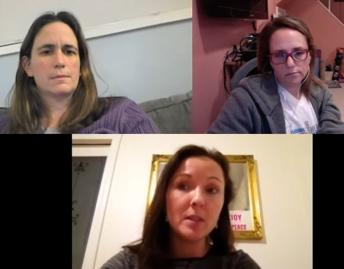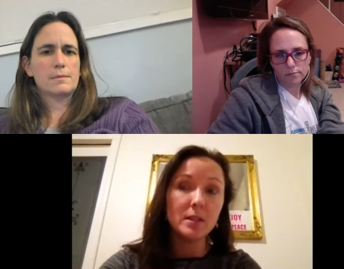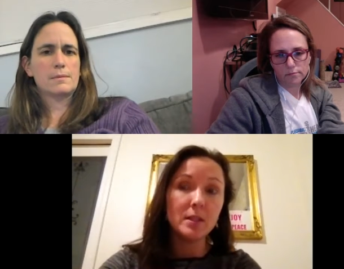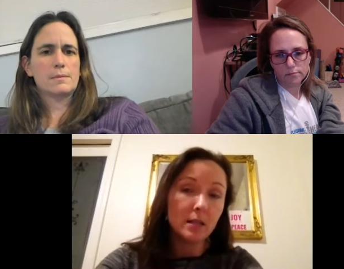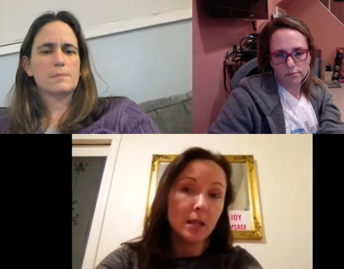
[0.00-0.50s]
Speaker 1: to
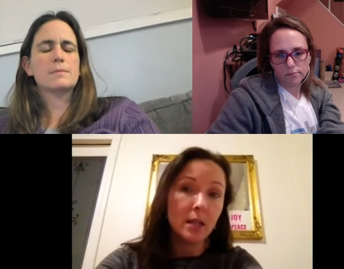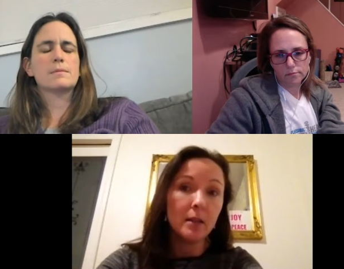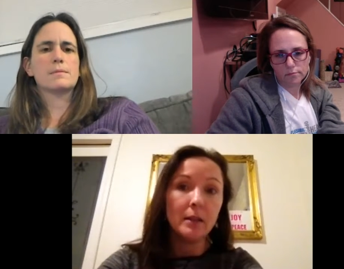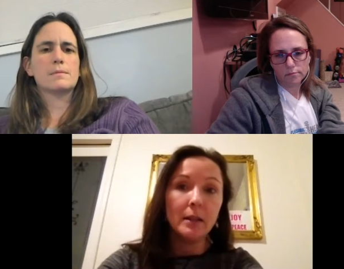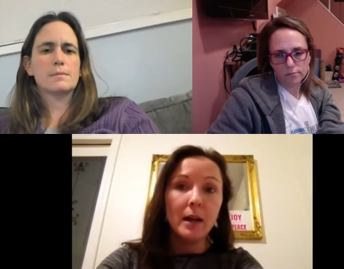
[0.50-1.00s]
see
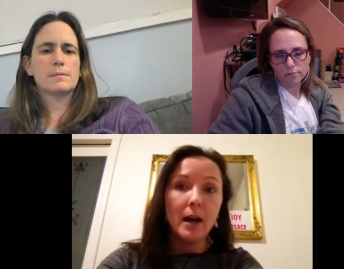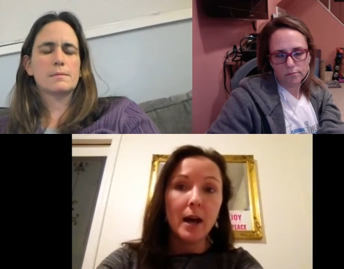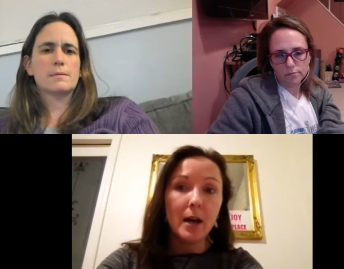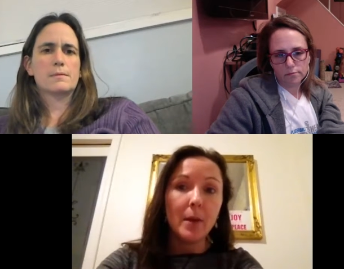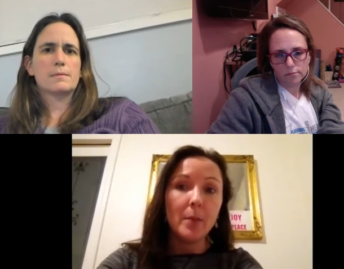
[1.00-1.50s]

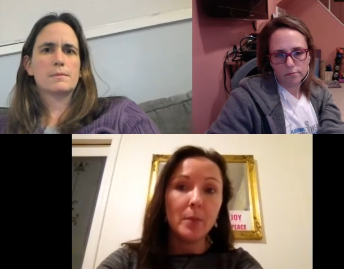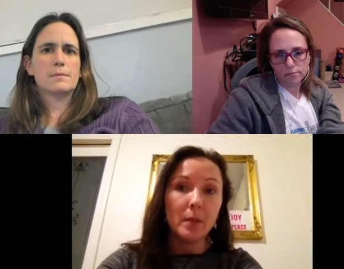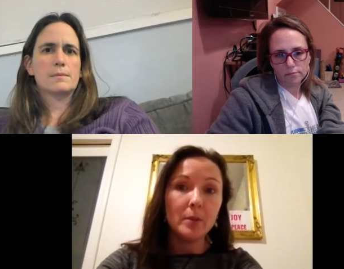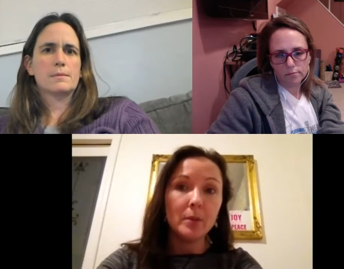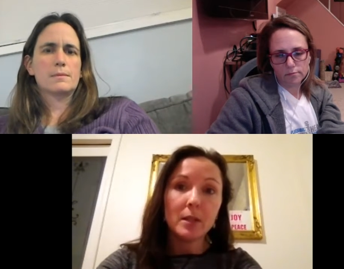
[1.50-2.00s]
um, and be
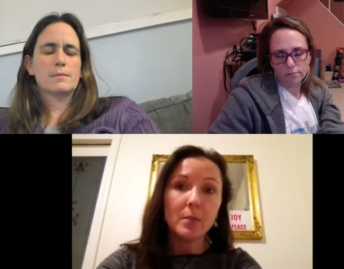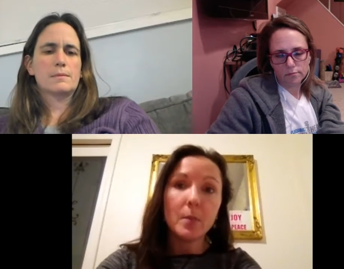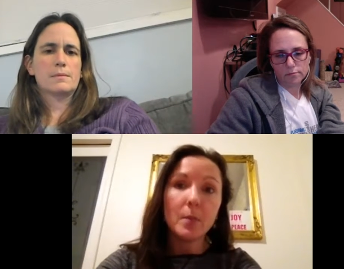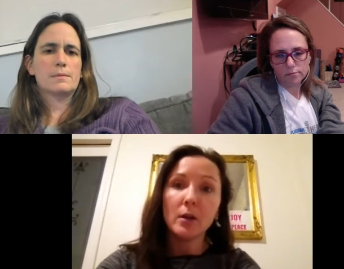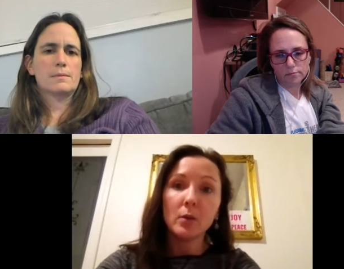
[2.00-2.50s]
able to
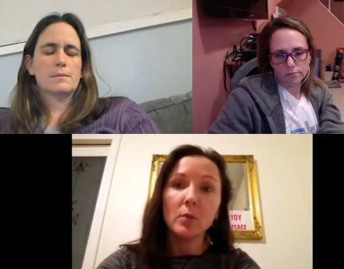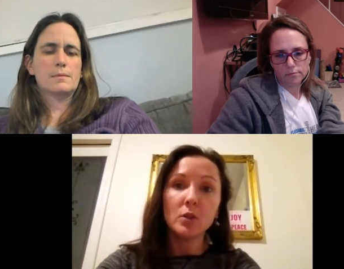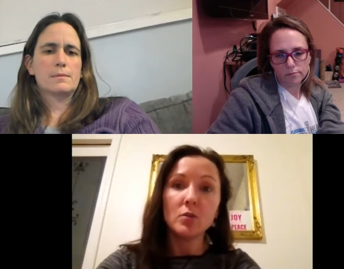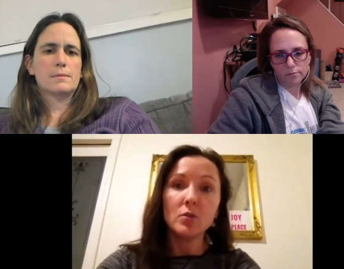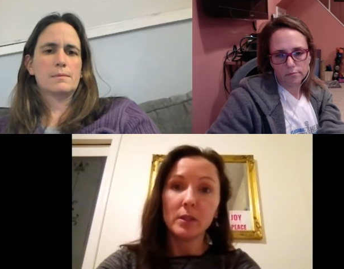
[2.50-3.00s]
compare which
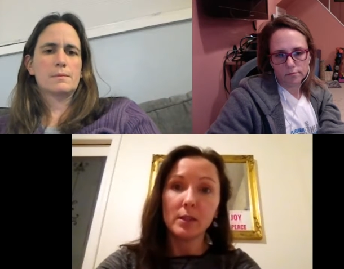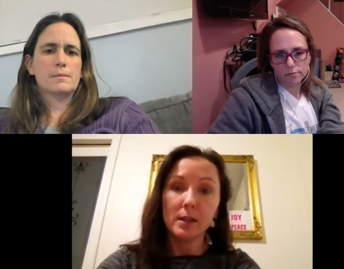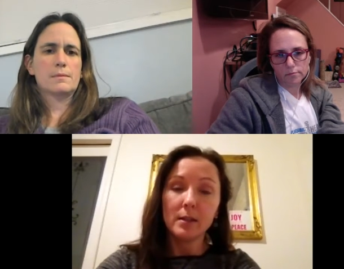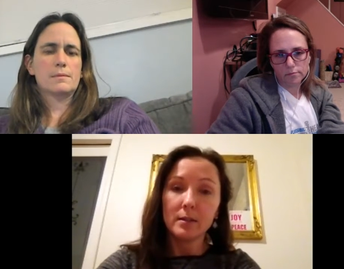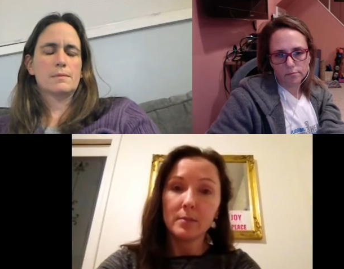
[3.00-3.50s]
is really
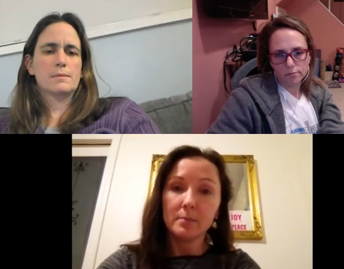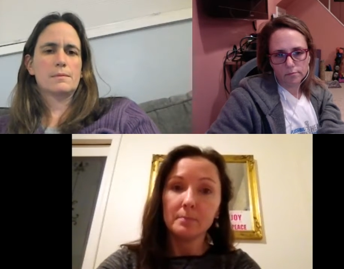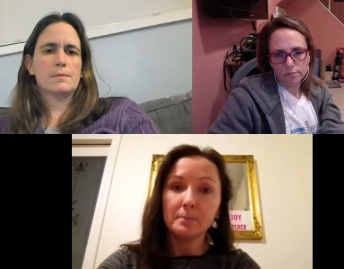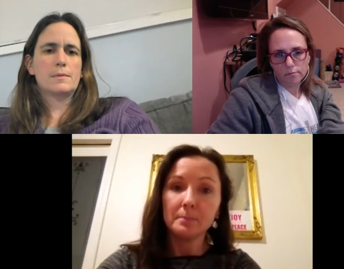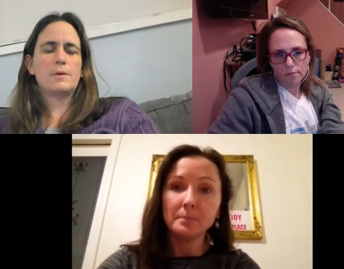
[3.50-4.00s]

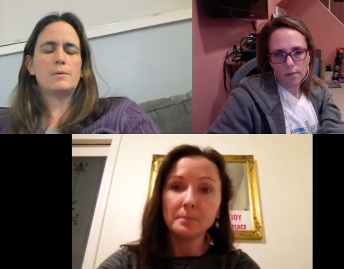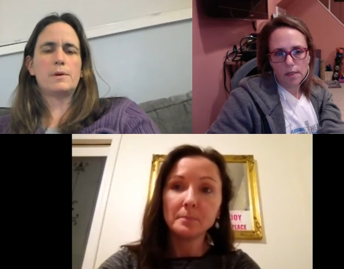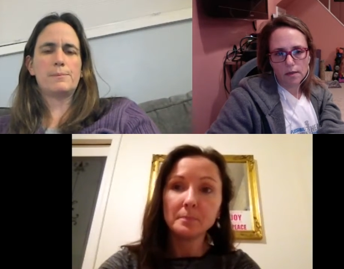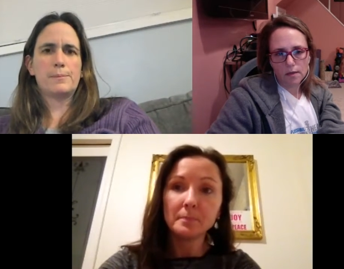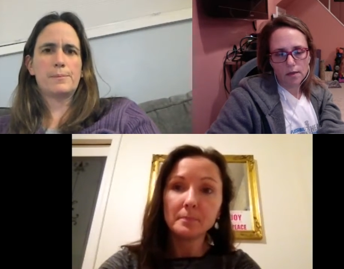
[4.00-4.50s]
nice
Speaker 2: okay
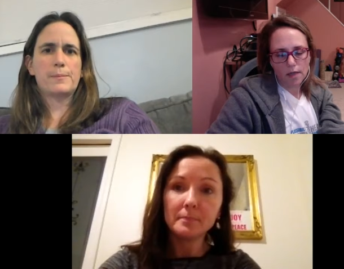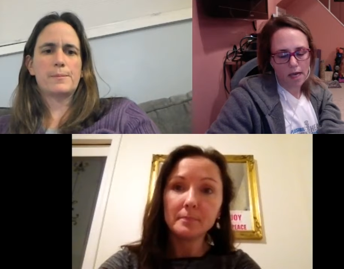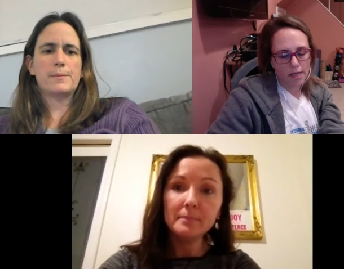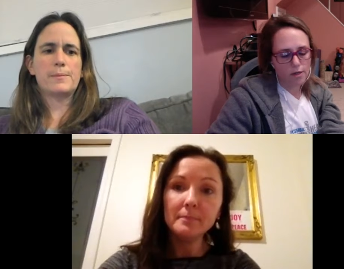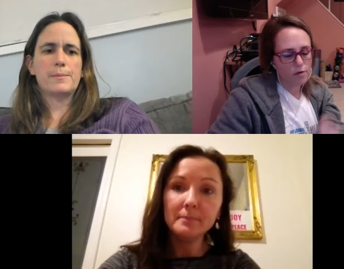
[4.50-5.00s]
oh, yeah
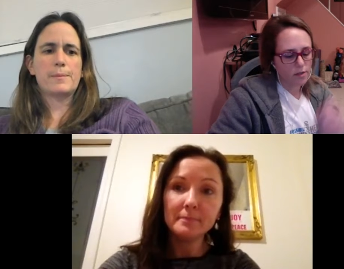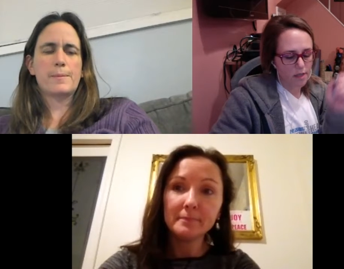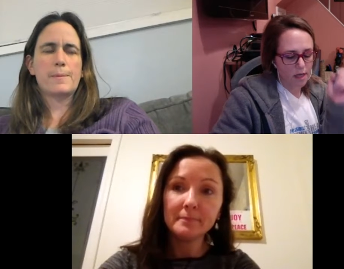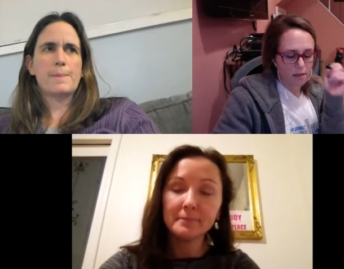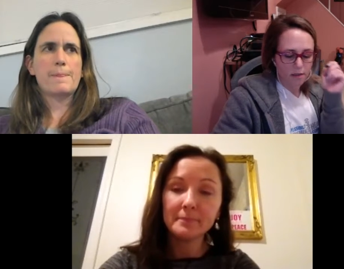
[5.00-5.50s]
i noticed
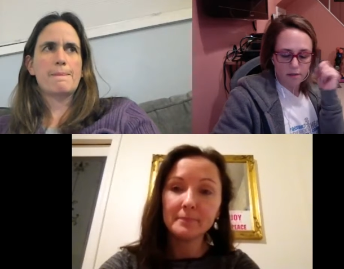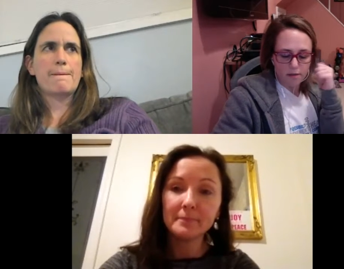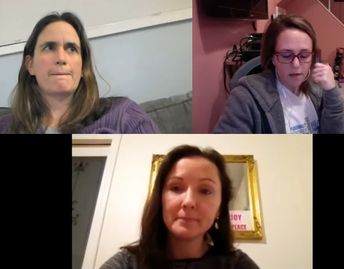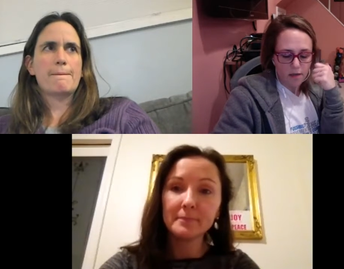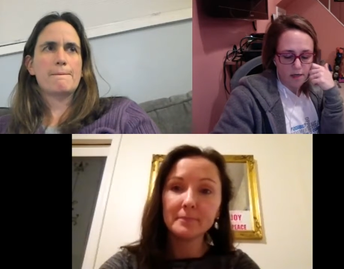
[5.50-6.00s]
that
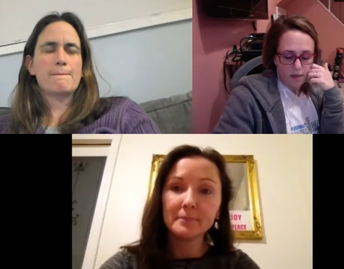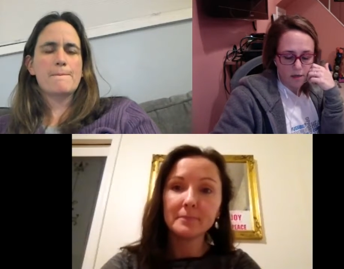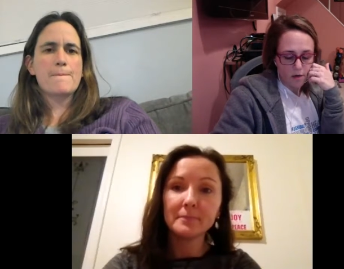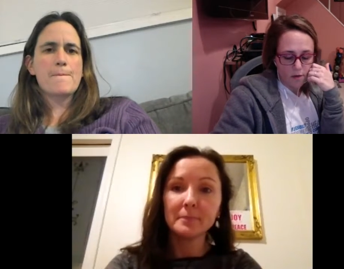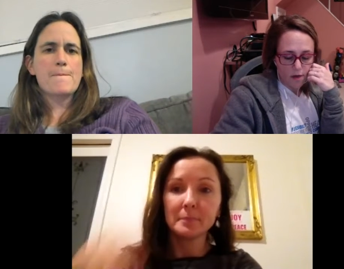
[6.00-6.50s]
because i didn't
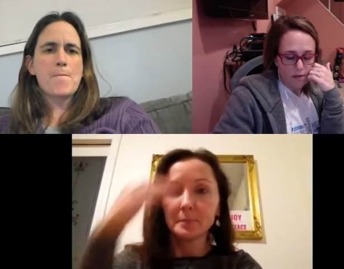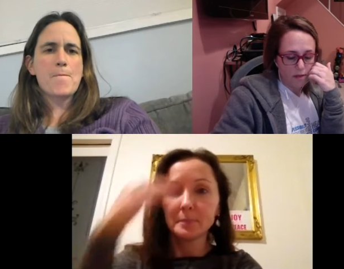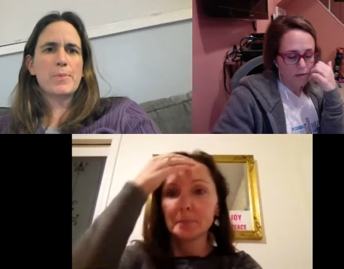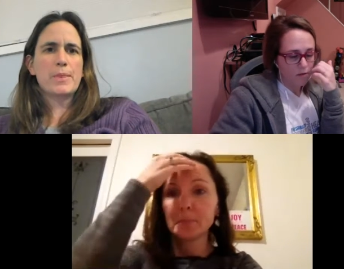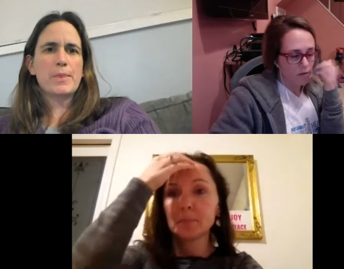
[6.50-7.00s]
know that and
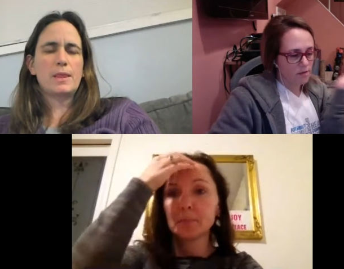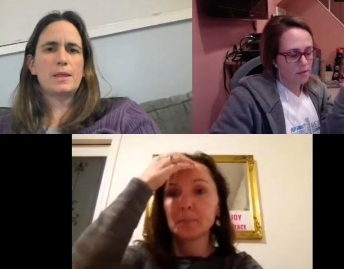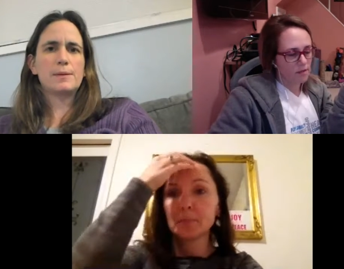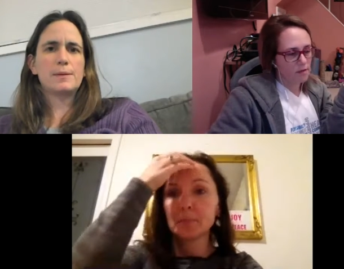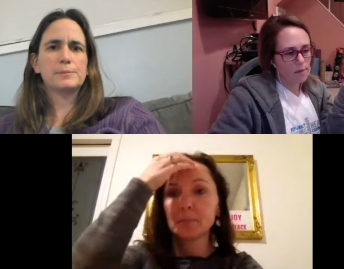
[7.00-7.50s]
then all of a
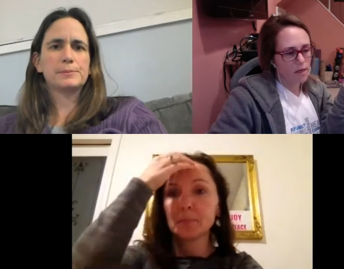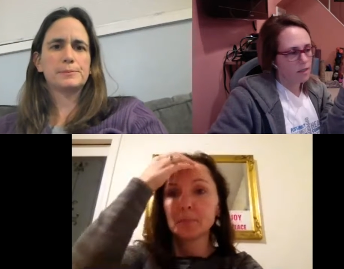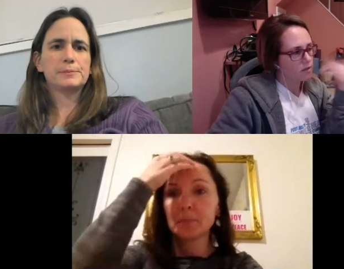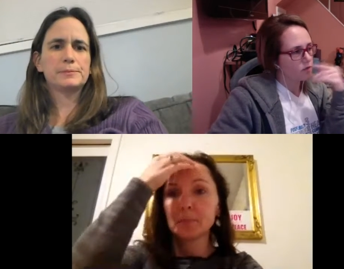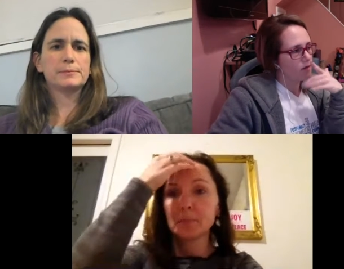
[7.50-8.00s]
sudden i'm on
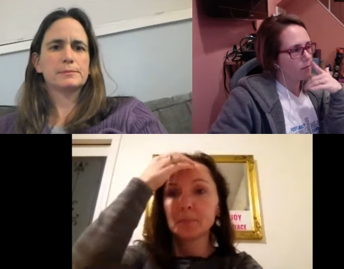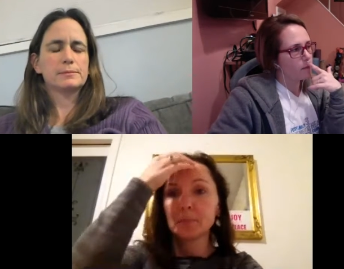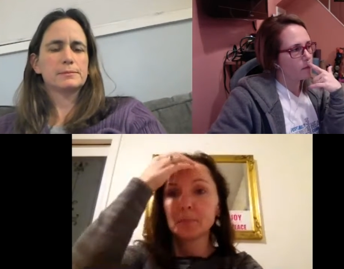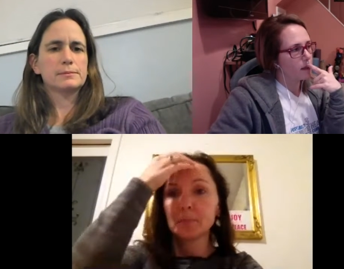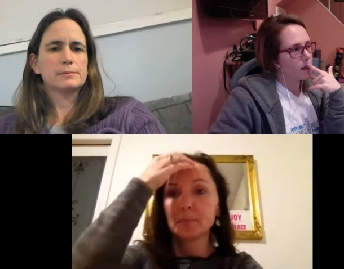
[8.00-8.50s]
instagram i'm
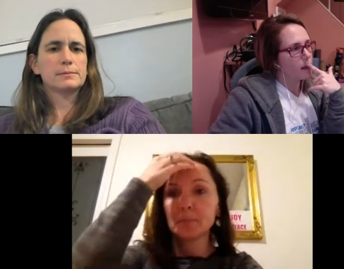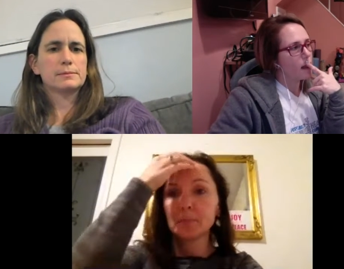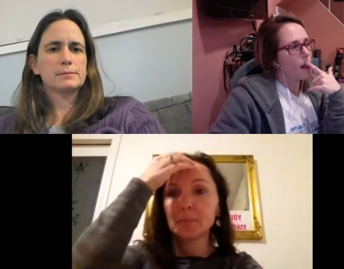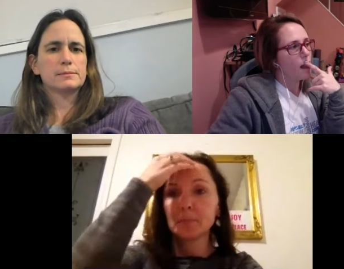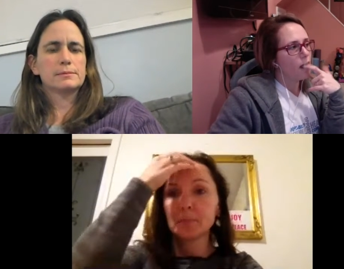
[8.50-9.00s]
like
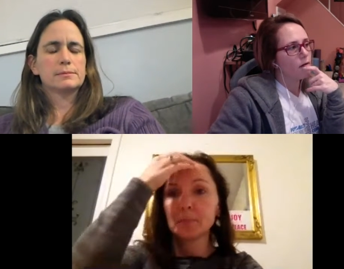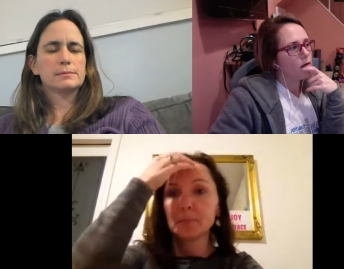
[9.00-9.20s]
oh